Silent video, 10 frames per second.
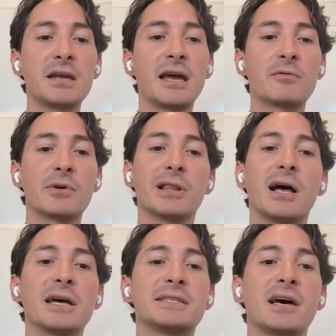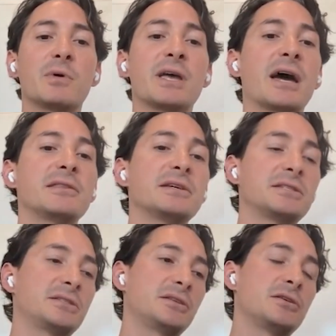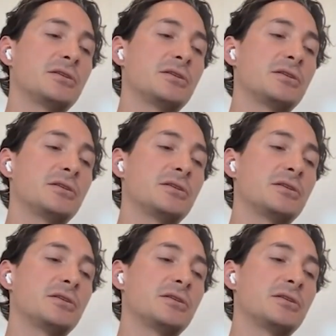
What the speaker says: and realized that we had this,